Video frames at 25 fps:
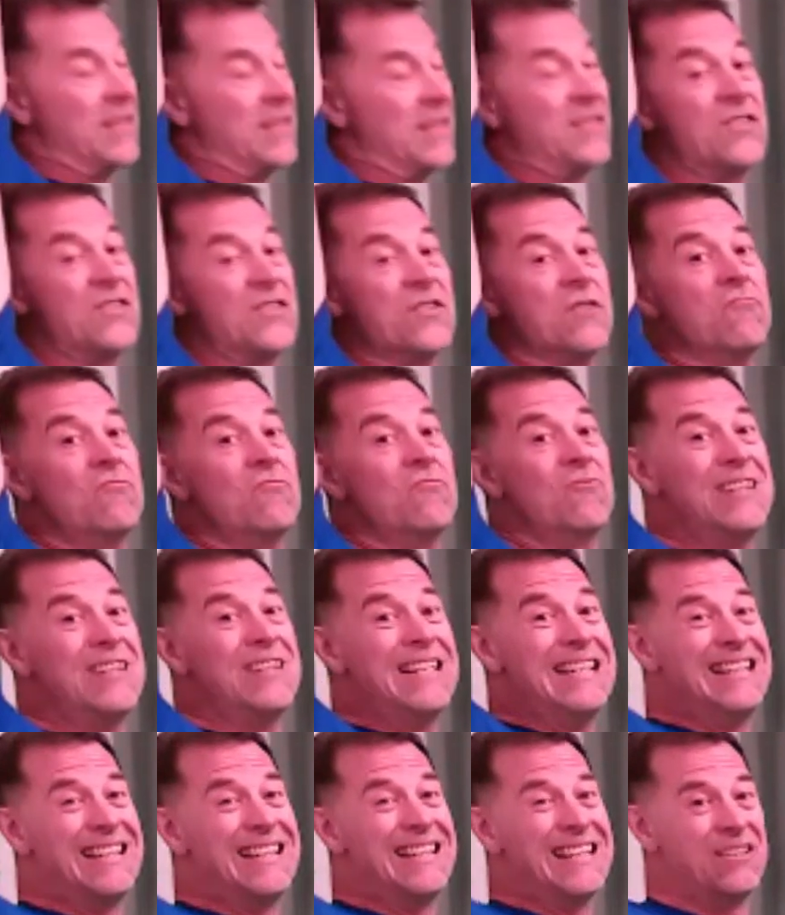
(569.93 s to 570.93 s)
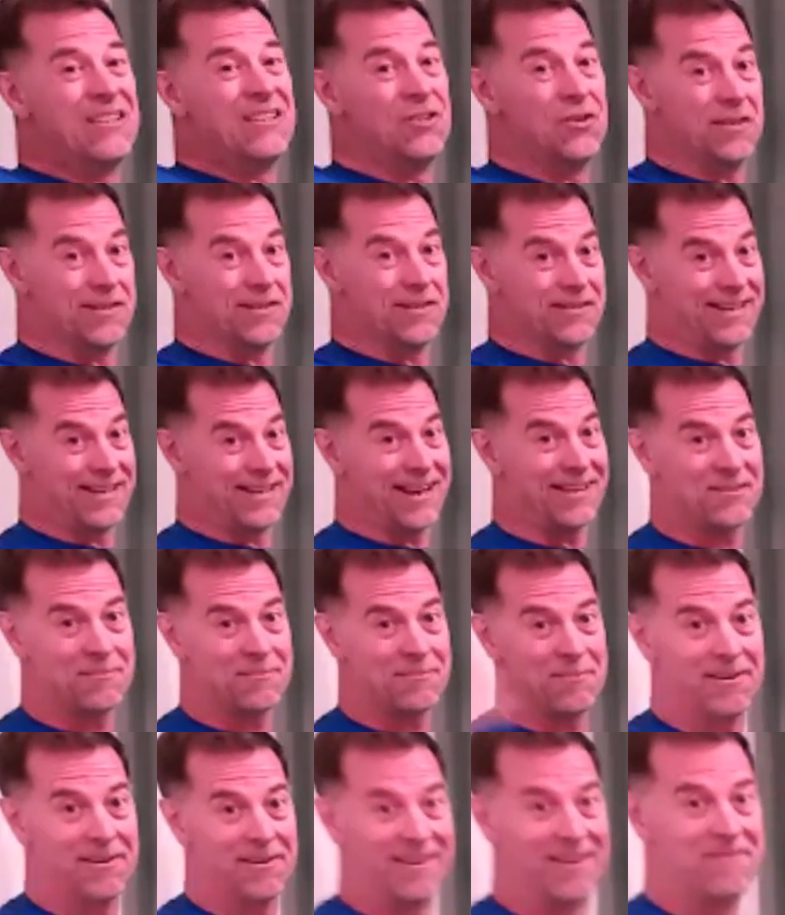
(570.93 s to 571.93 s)
This is a really good
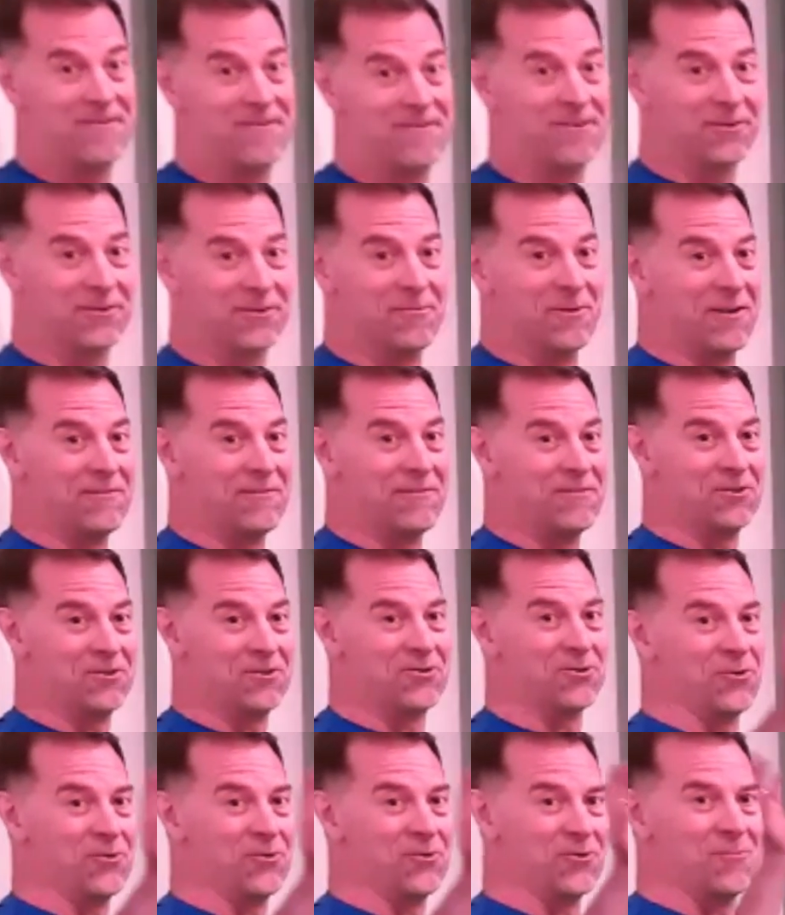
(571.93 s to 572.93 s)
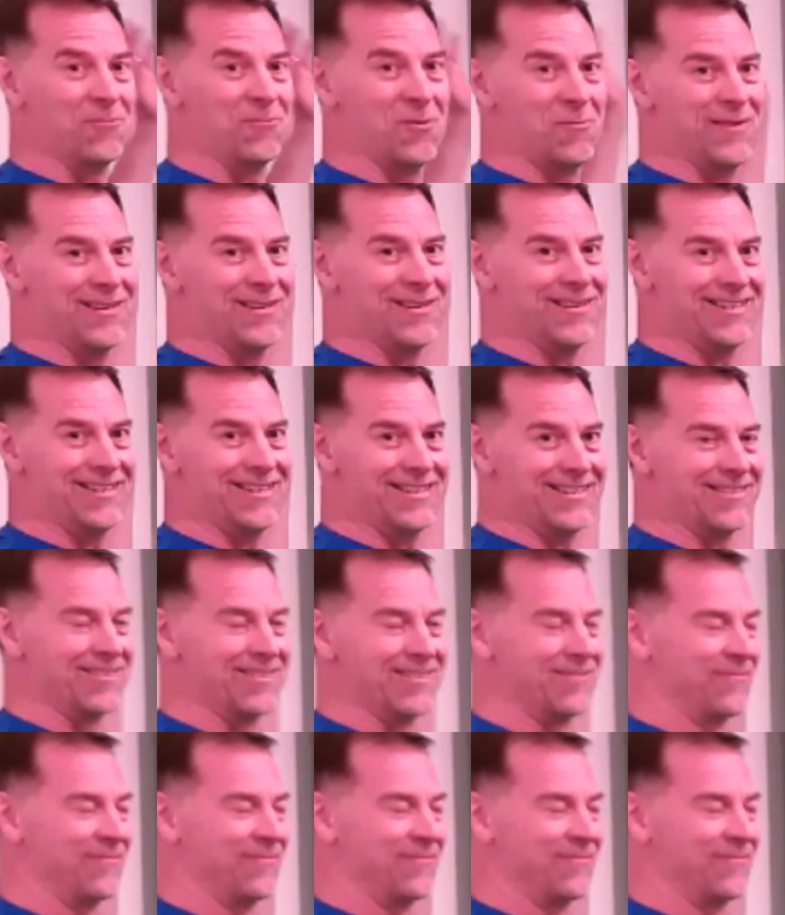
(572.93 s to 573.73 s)
assessment of your shoulder mobility.